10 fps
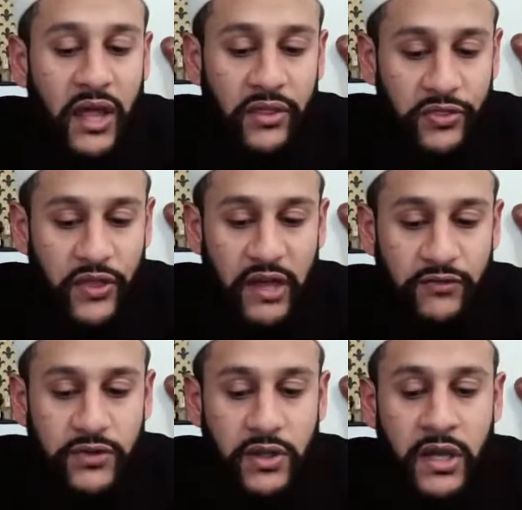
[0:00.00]
and
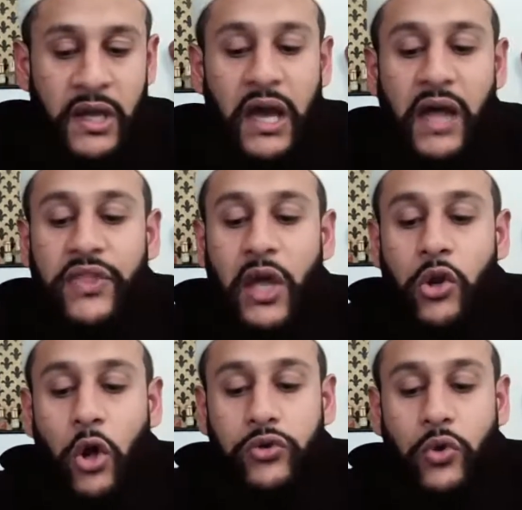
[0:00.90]
theft. And they are
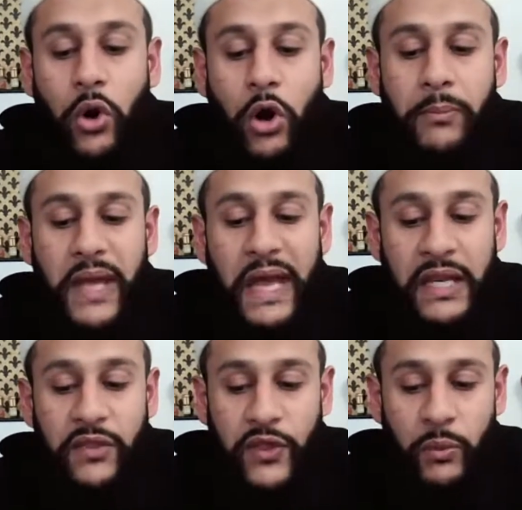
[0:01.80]
not to harm
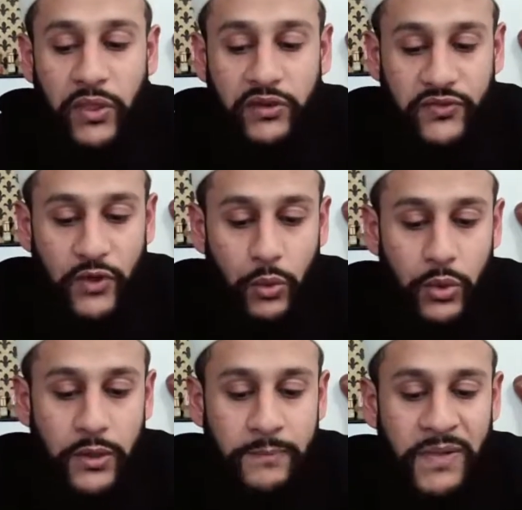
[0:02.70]
anything with a
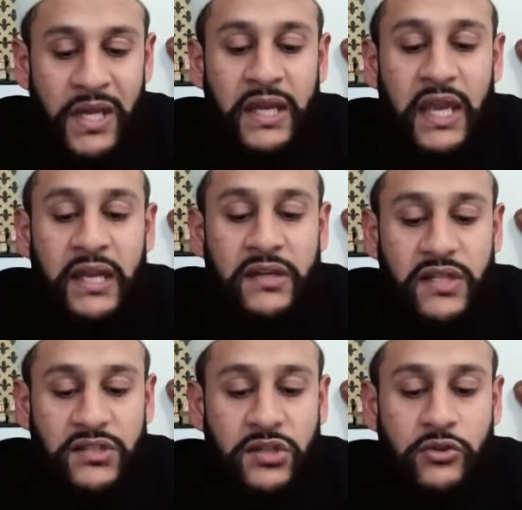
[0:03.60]
soul, in
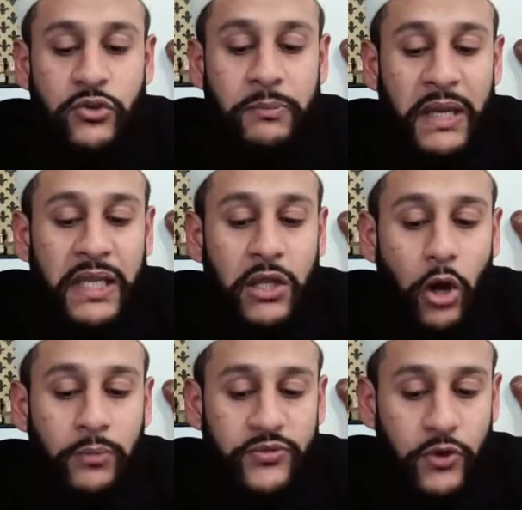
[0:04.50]
addition to many
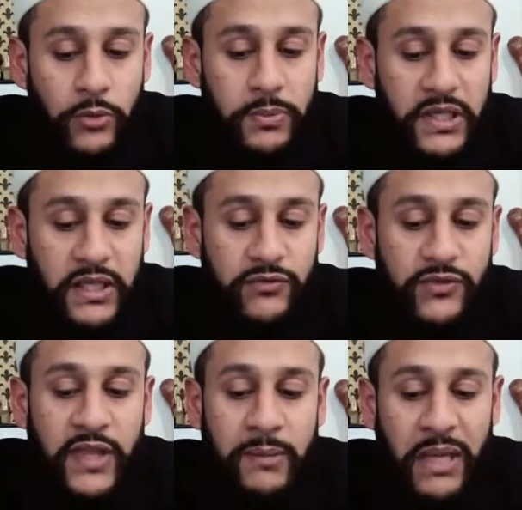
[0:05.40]
absurd beliefs
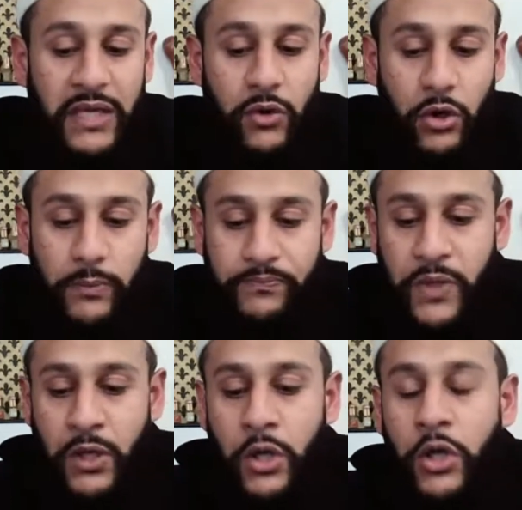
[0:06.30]
they made up.
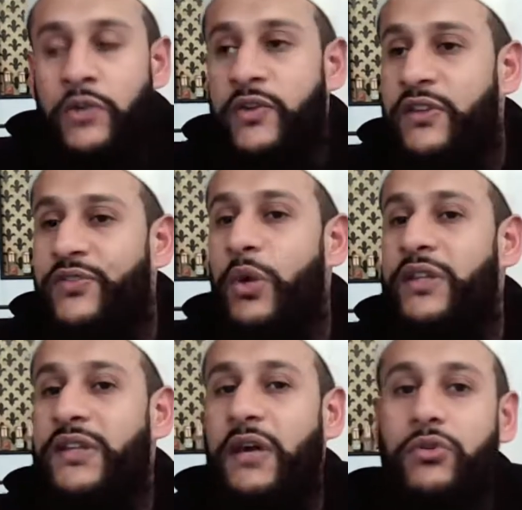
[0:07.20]
So this is what the
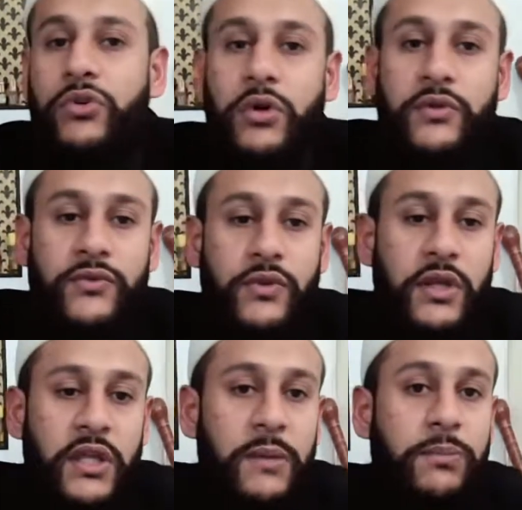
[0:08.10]
devil does.
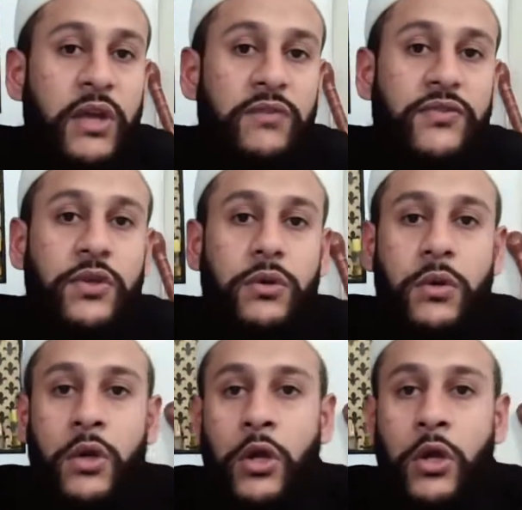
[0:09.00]
He gives you